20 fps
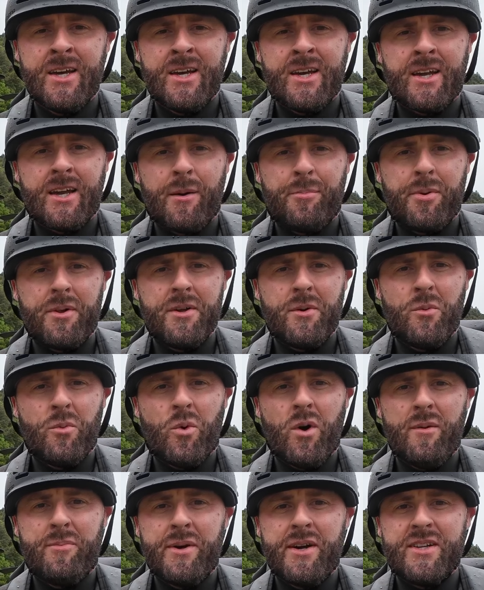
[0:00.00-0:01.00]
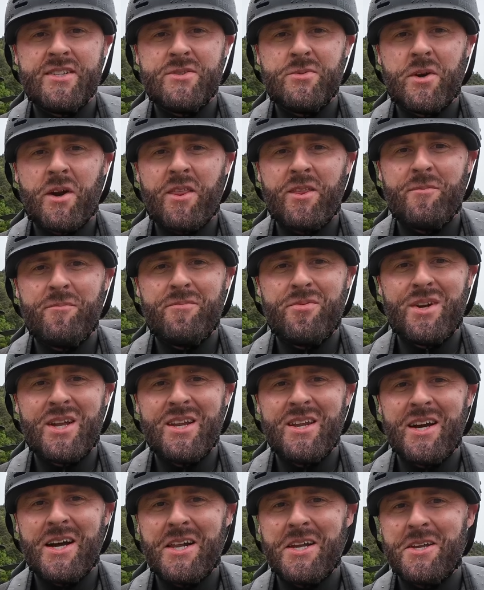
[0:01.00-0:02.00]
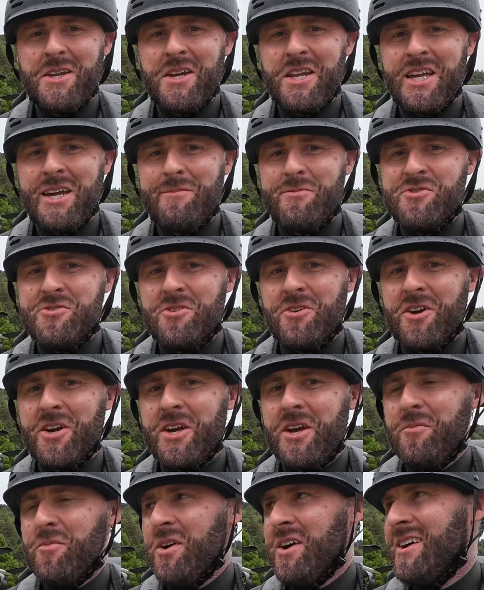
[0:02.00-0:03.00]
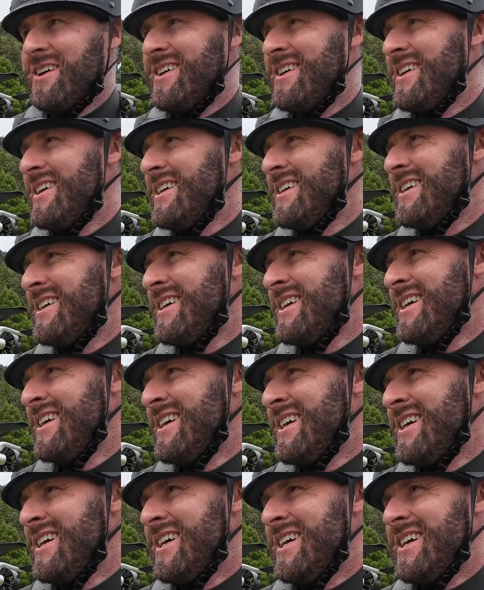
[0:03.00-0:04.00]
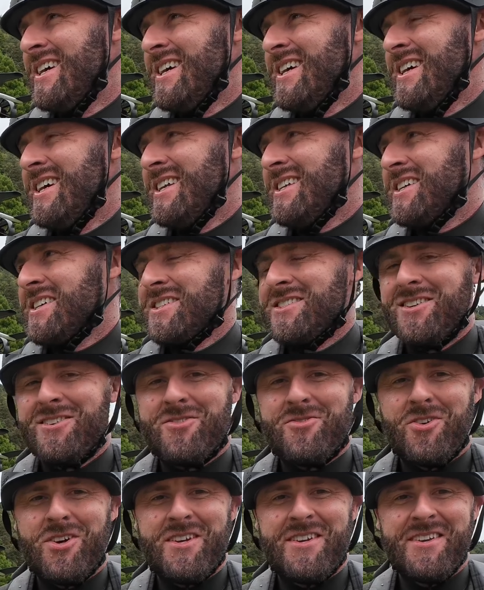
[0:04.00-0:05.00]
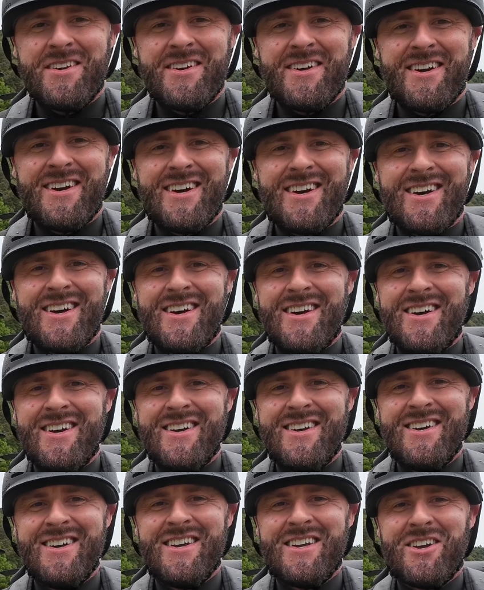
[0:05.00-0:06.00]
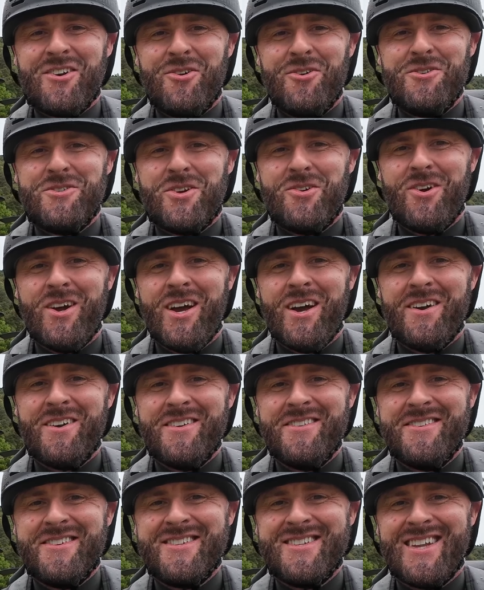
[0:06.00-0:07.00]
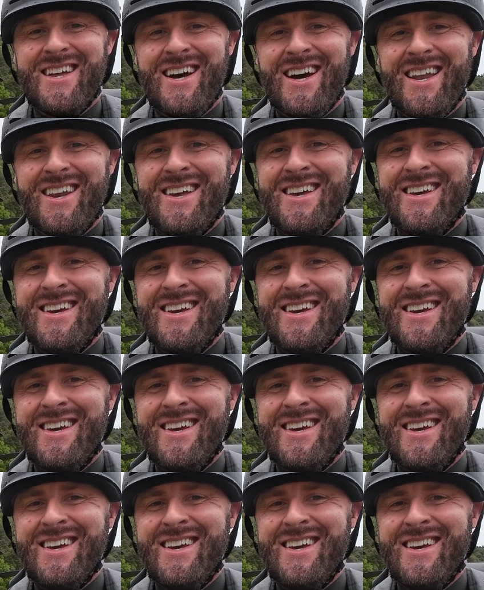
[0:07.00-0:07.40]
A couple of wipeouts, one of them pretty gnarly. I didn't capture it on camera, just as I tried to cruise around at the start.